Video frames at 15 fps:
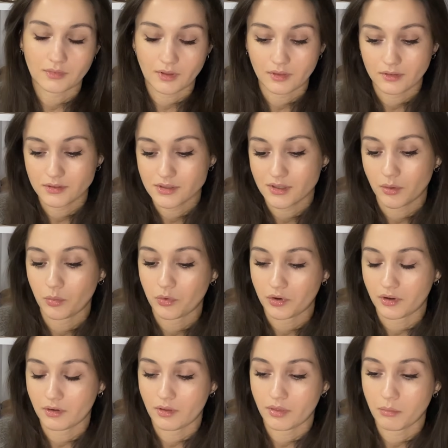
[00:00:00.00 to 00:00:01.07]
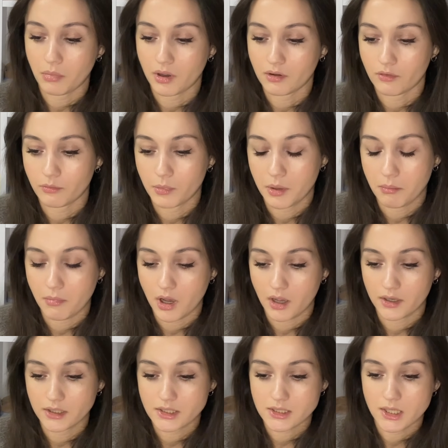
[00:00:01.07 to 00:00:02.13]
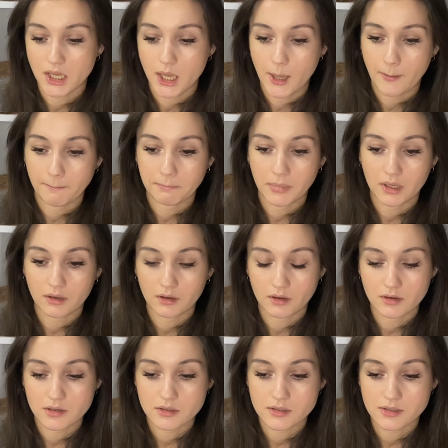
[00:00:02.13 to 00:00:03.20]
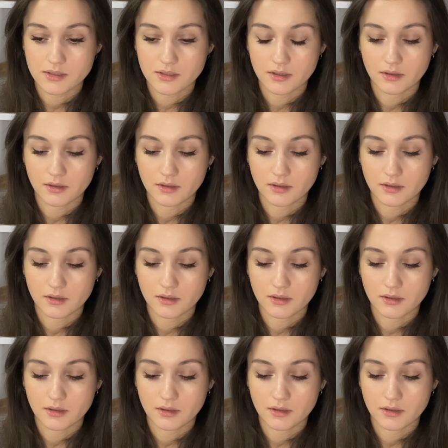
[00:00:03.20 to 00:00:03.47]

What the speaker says: somewhere on the back of my mind, because